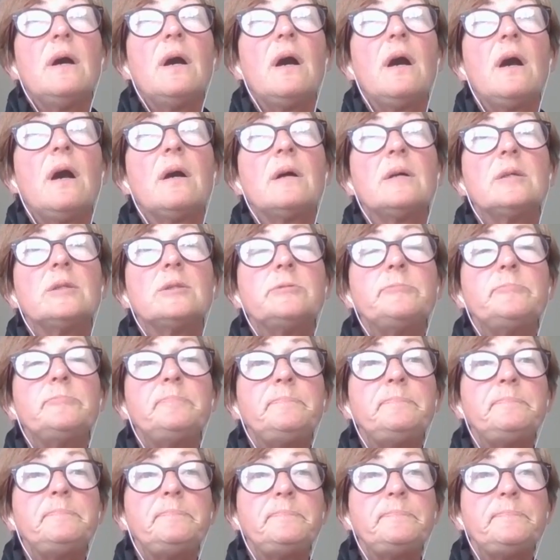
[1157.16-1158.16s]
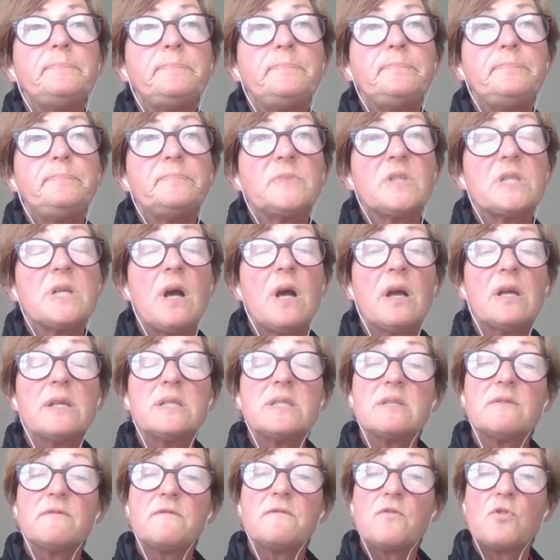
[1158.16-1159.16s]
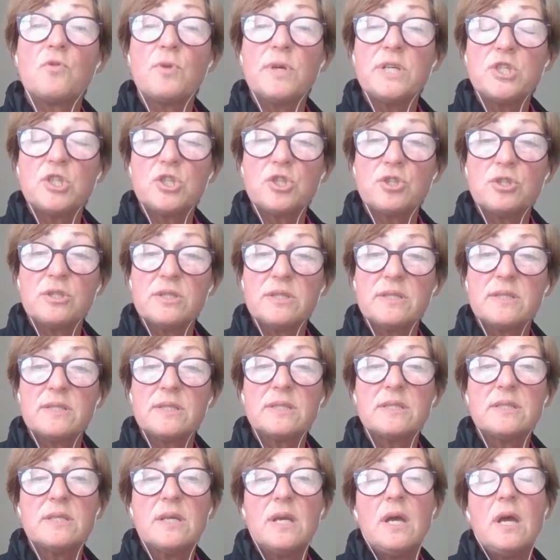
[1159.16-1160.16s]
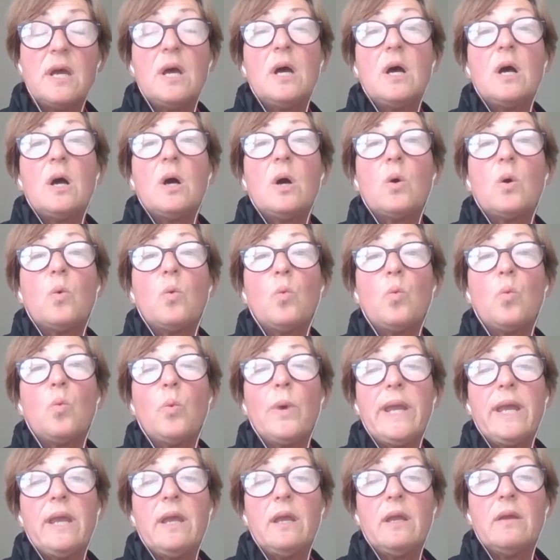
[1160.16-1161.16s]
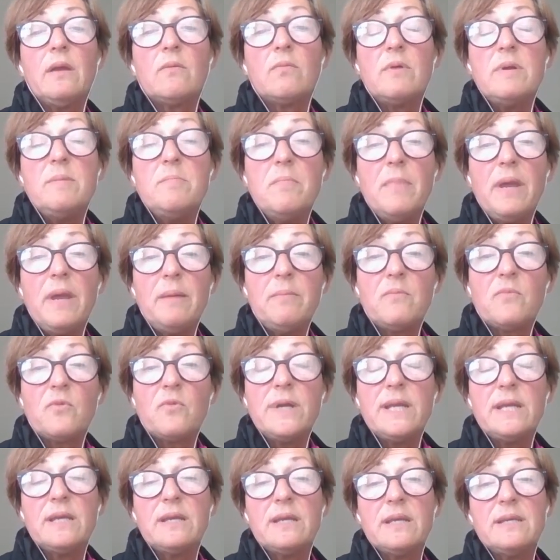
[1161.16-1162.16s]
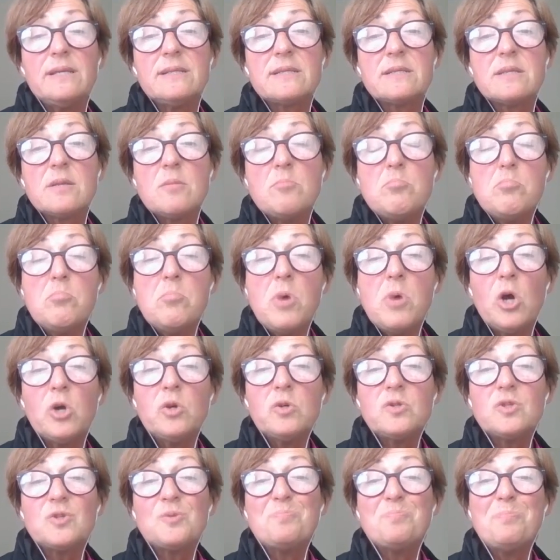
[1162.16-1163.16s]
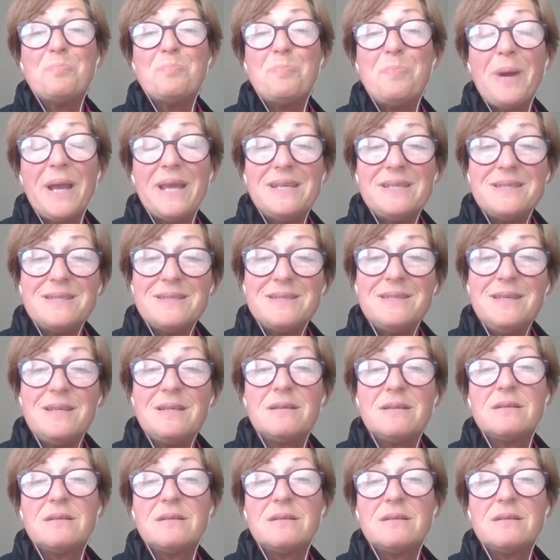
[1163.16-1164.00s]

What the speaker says: kinds of questions where remembering is the most basic